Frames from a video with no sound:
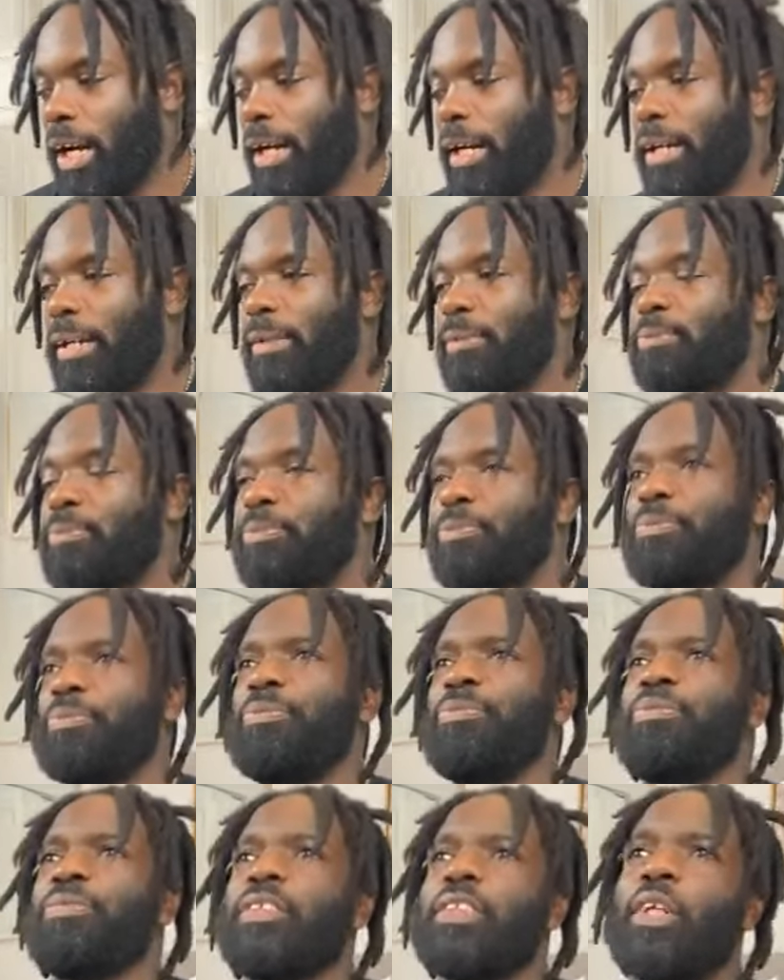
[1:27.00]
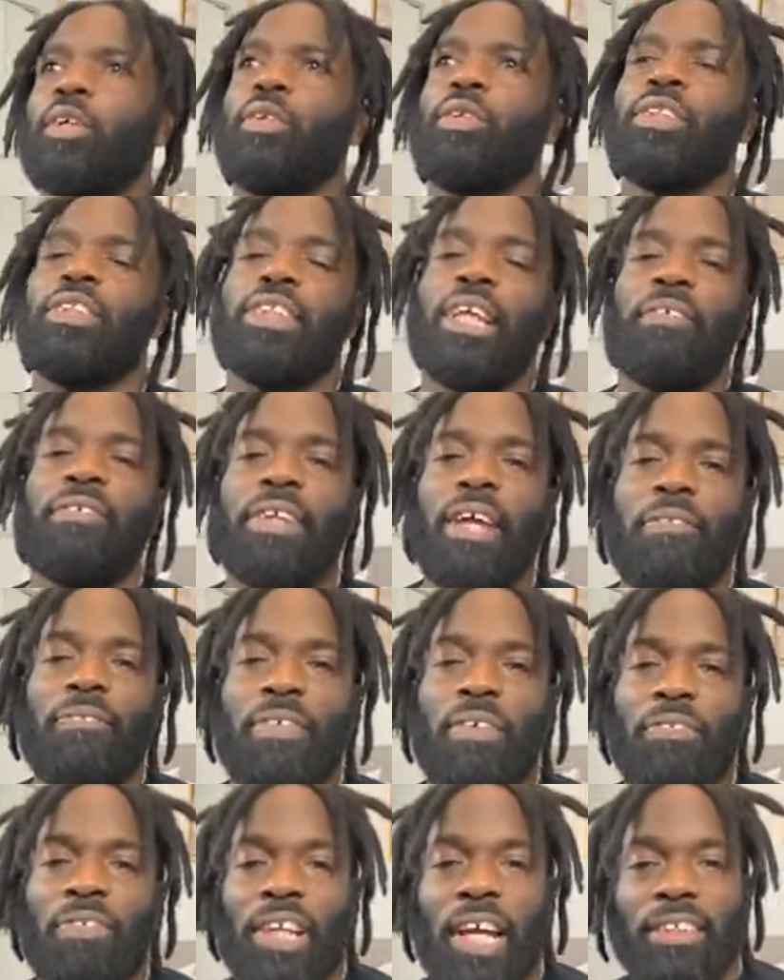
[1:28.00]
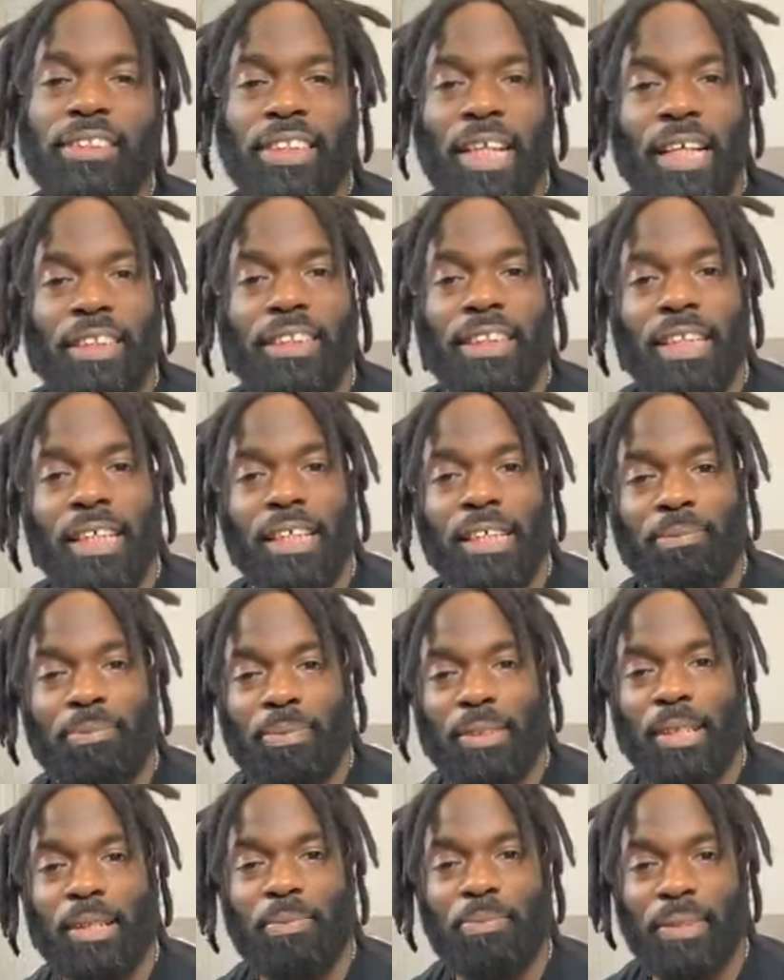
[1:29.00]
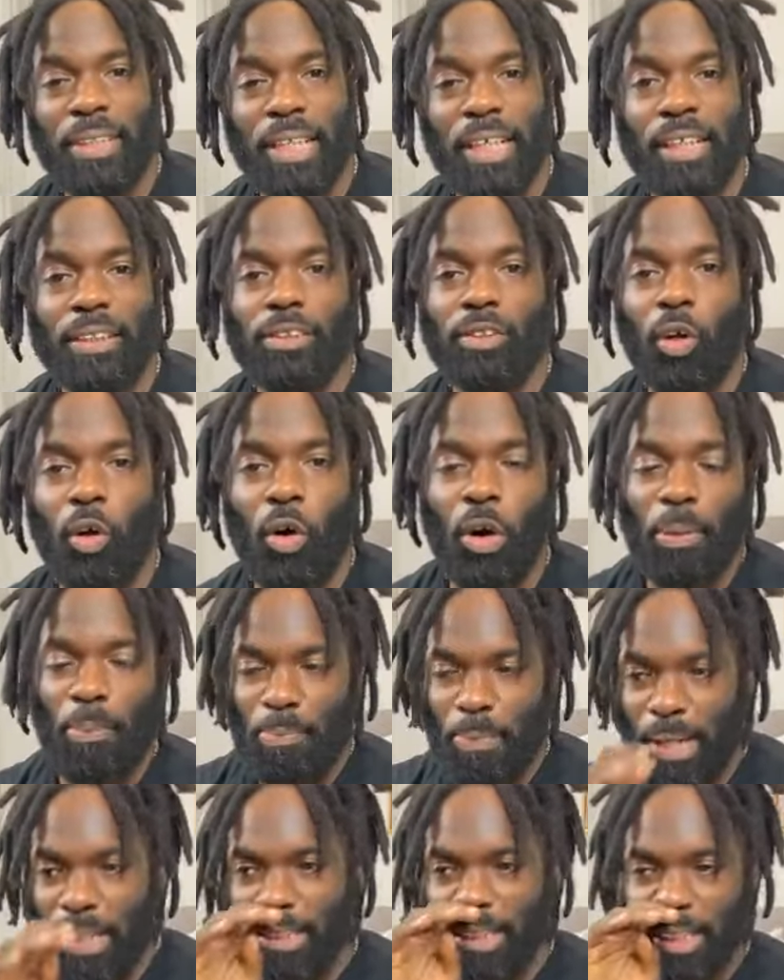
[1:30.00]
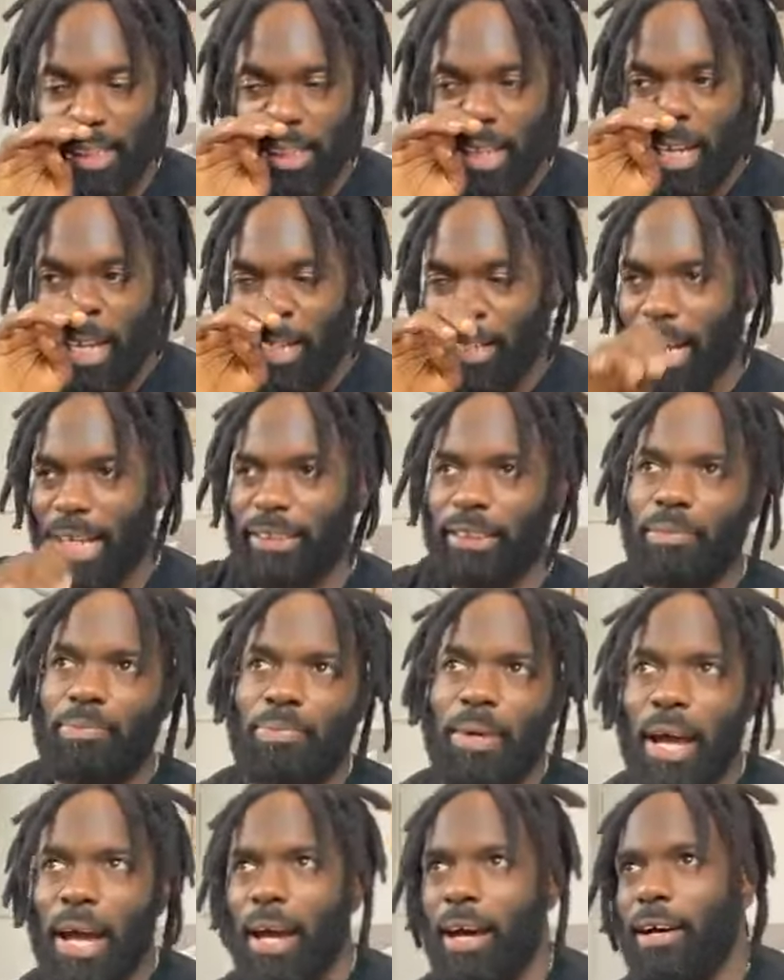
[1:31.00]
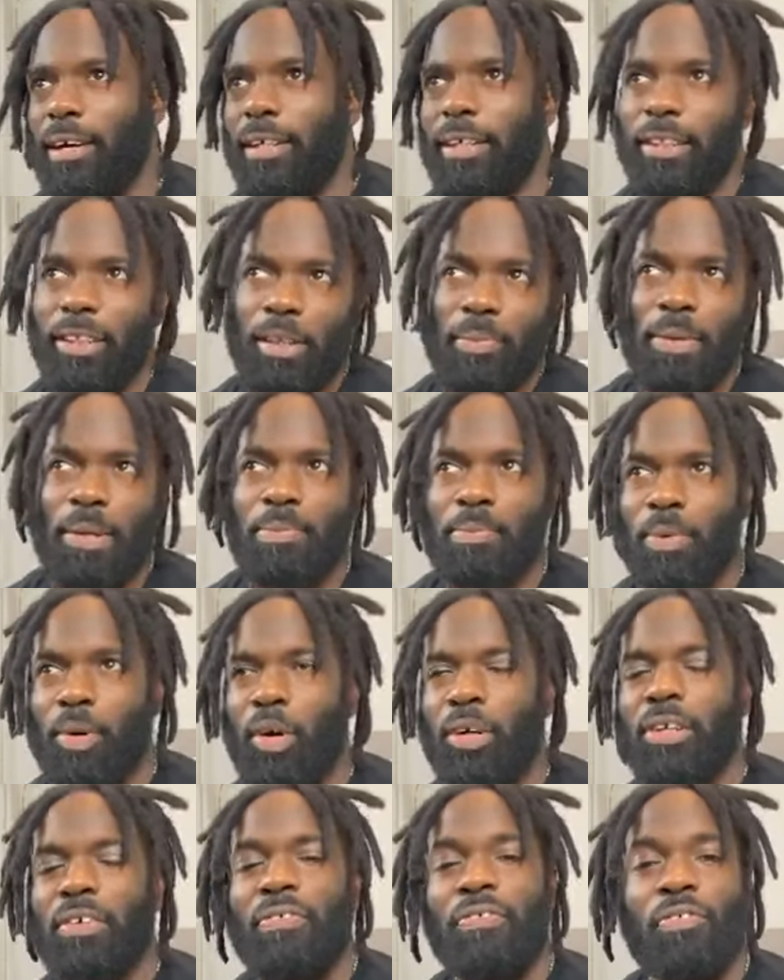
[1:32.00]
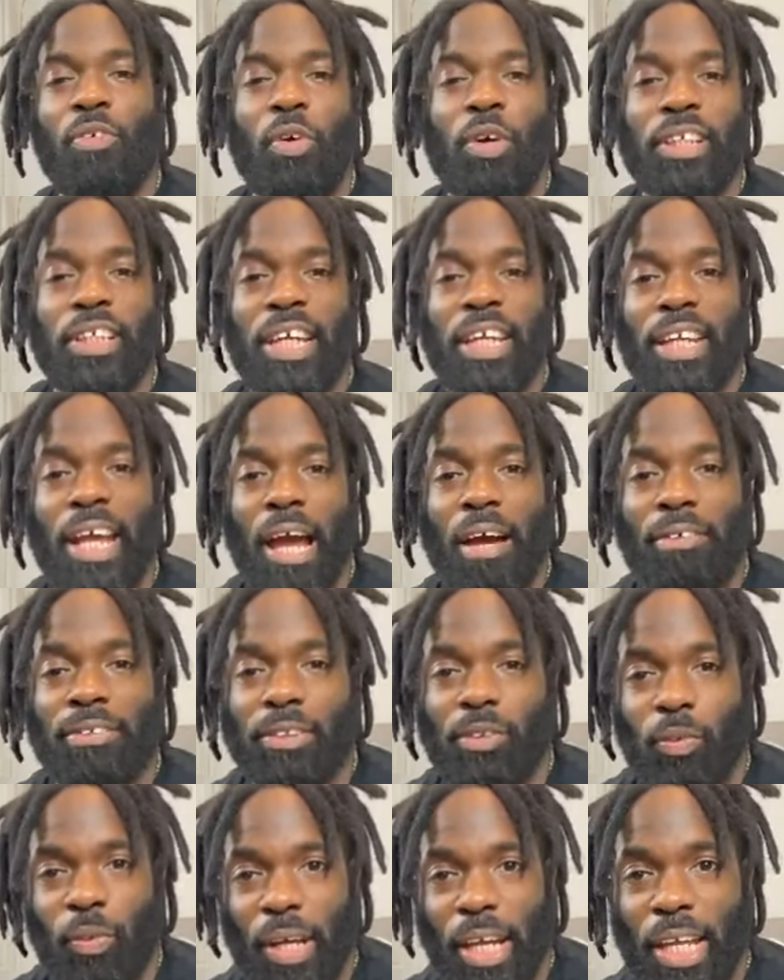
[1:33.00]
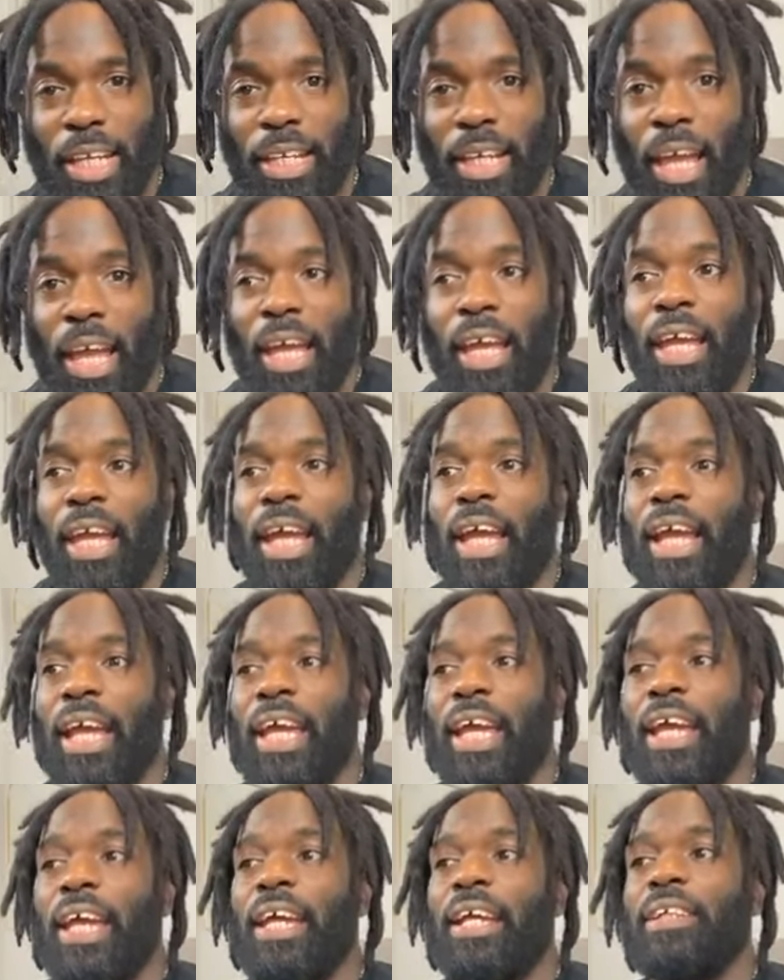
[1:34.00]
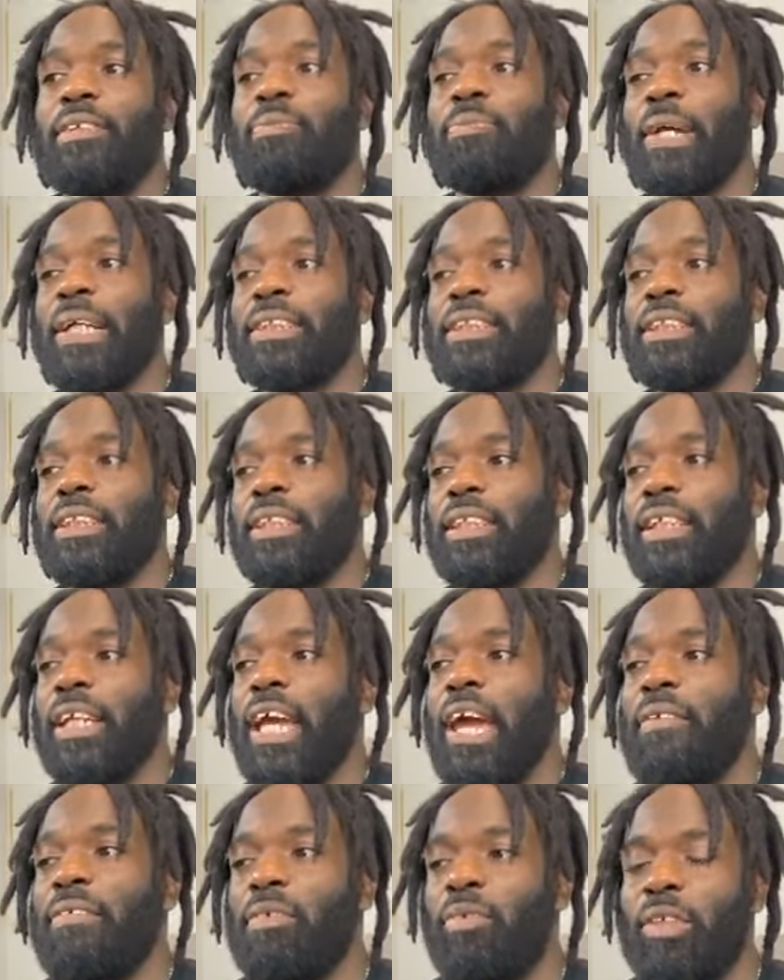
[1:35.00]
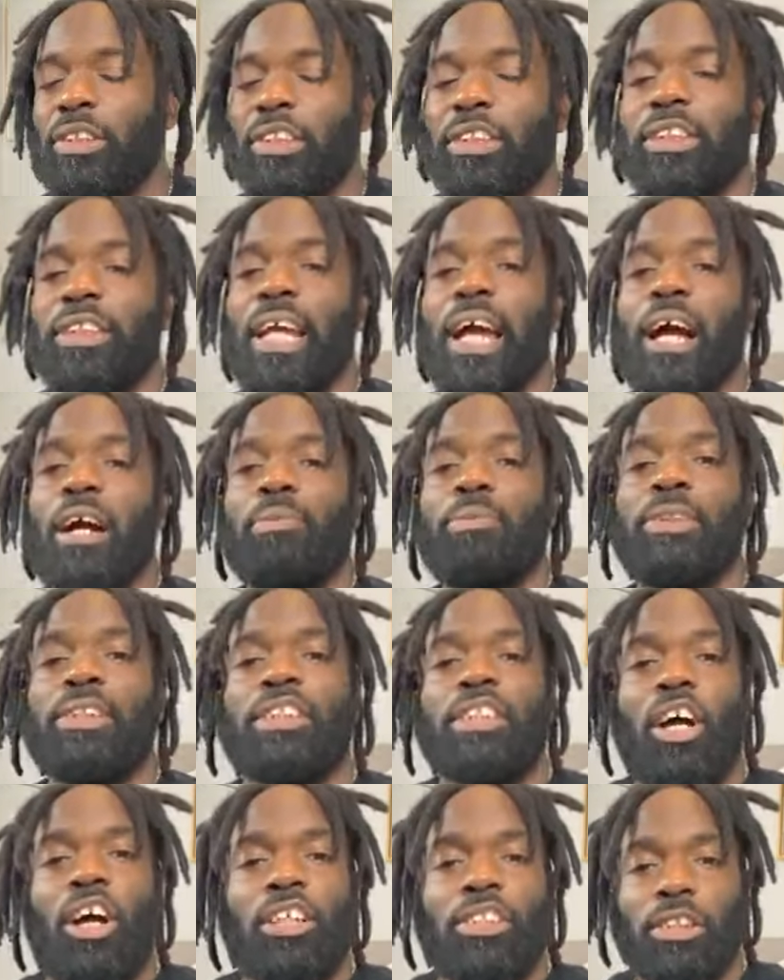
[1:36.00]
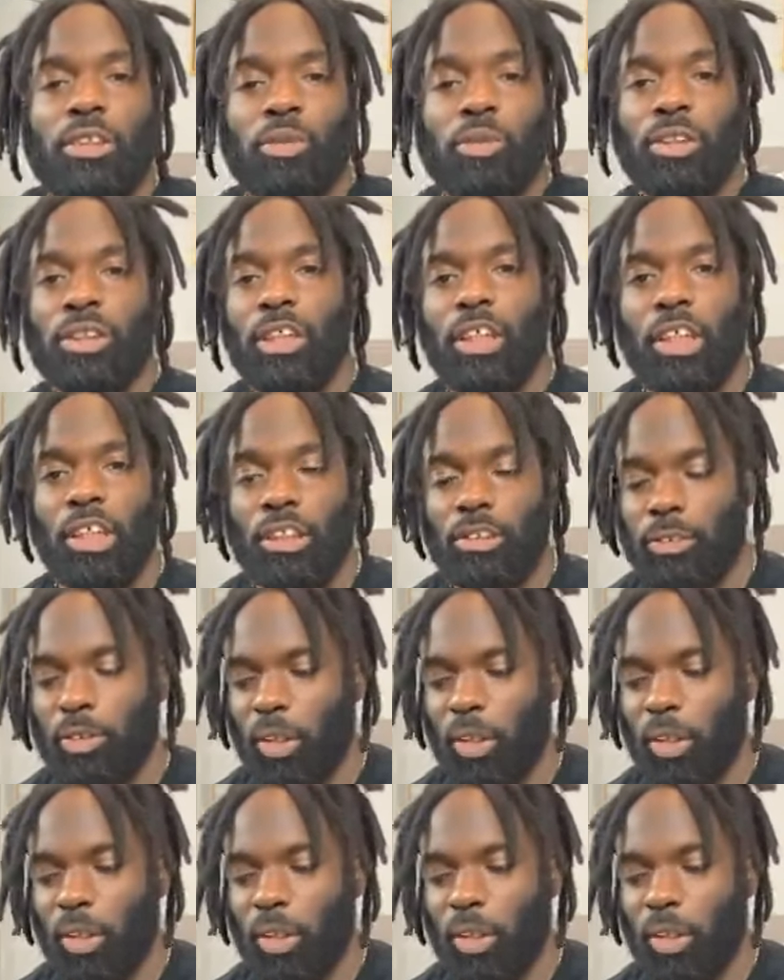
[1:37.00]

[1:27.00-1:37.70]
So the 7-day Fit for Life challenge, again, it begins on Monday. That's about a little bit more than 48 hours away. And basically everyone should now be starting to